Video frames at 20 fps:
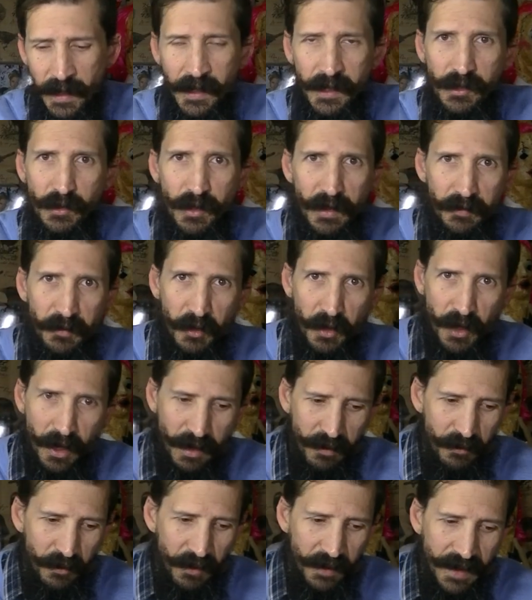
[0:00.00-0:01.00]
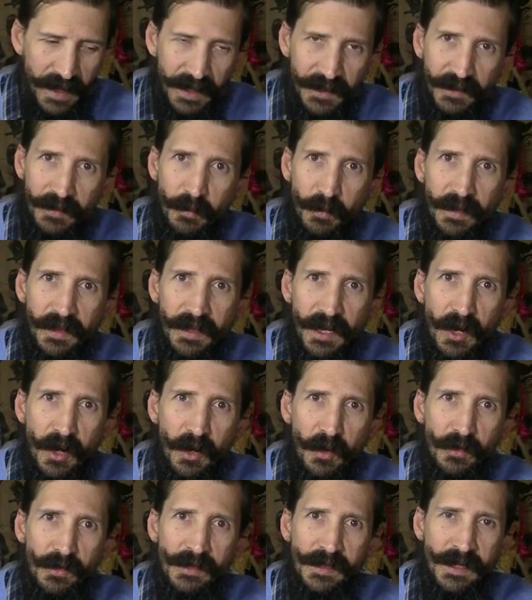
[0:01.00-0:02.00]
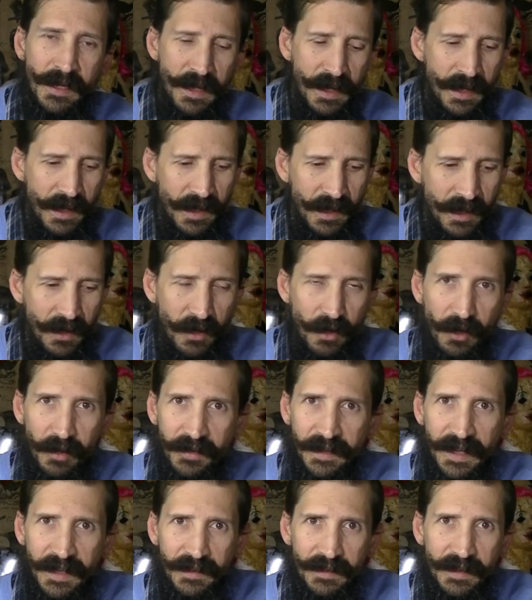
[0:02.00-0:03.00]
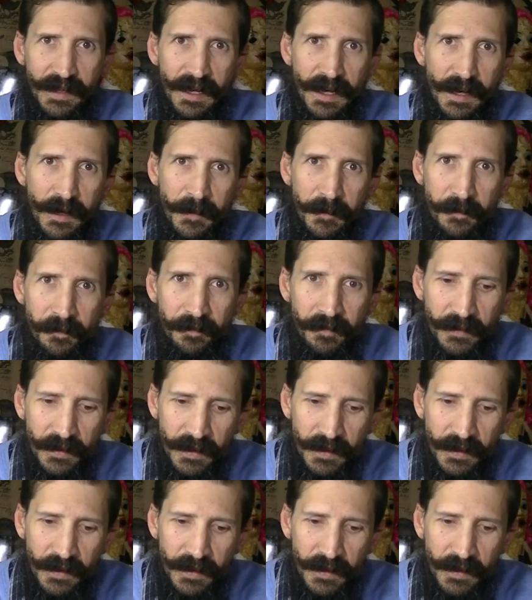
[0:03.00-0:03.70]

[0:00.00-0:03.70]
So if you cover that with the hose, all that